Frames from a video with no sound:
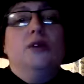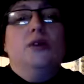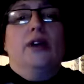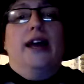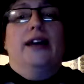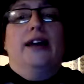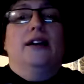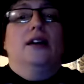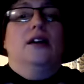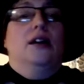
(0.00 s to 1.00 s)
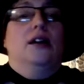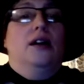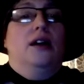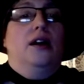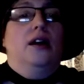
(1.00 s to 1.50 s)
would add
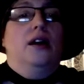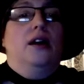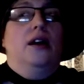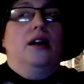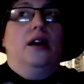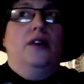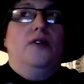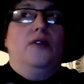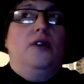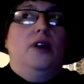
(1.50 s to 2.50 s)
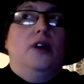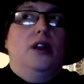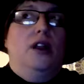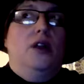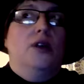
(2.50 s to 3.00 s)
if
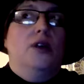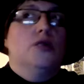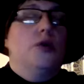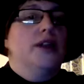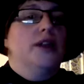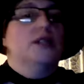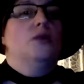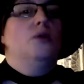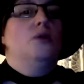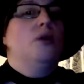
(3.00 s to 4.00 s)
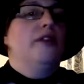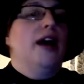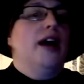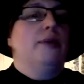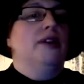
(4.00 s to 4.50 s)
the question were raised, what would have
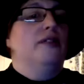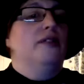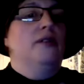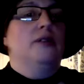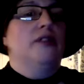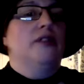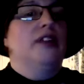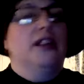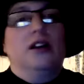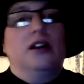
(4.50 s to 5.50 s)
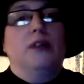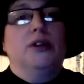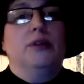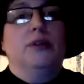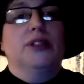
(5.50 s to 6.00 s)
happened if Devin had come
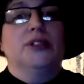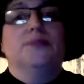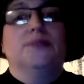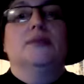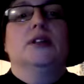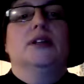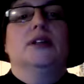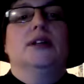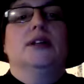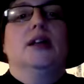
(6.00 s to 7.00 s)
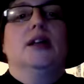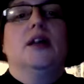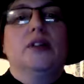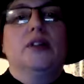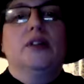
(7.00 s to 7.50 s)
into the picture?
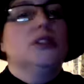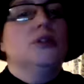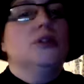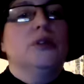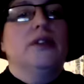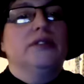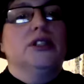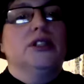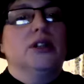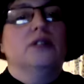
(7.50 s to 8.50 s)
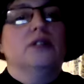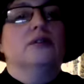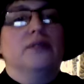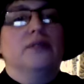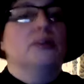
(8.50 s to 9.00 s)
Eventually, she would have left Jarek
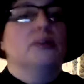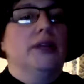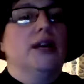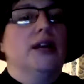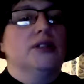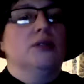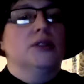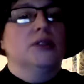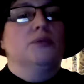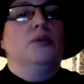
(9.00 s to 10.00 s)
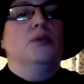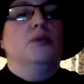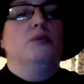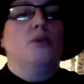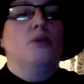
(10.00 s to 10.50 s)
and found somebody else that was
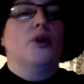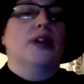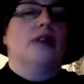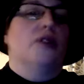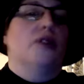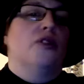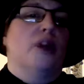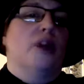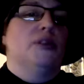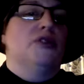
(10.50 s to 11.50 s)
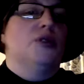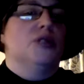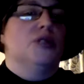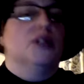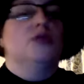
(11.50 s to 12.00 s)
more in line with her family's right.
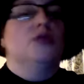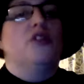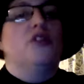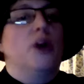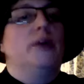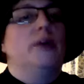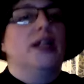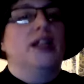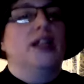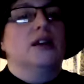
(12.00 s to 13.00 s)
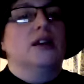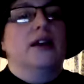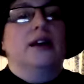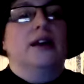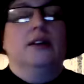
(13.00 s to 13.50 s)
views and doing farming and things like that.